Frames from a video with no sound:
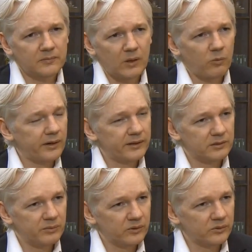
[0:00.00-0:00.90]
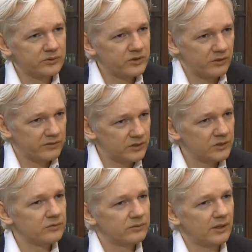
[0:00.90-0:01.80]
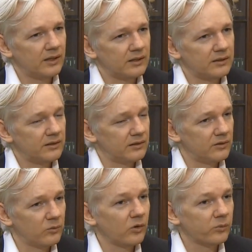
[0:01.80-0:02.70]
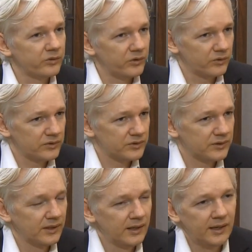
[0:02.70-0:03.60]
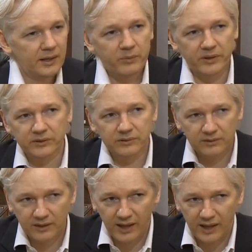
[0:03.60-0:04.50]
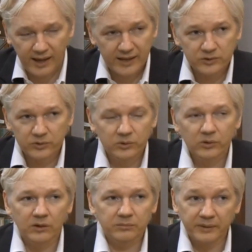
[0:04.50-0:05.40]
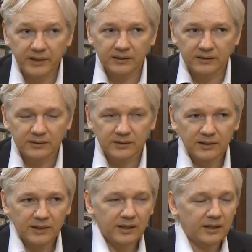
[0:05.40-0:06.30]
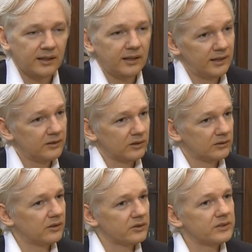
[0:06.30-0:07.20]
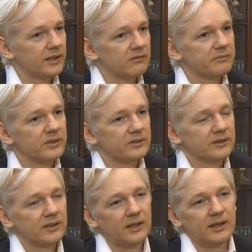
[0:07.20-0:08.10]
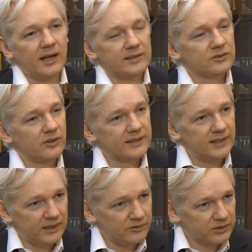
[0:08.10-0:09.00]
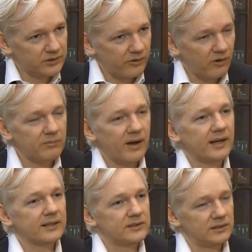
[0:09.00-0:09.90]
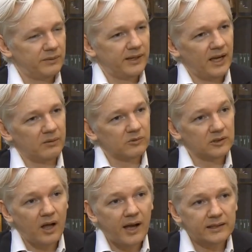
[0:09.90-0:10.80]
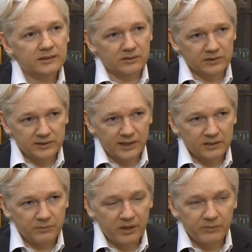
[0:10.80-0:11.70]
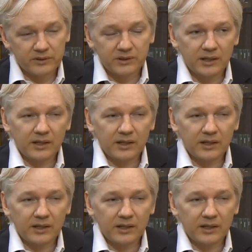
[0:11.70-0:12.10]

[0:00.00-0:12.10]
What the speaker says: wanting to build services that the world would use. But as Google got big, it got close to government. As it tried to enter into foreign markets, it became reliant on the State Department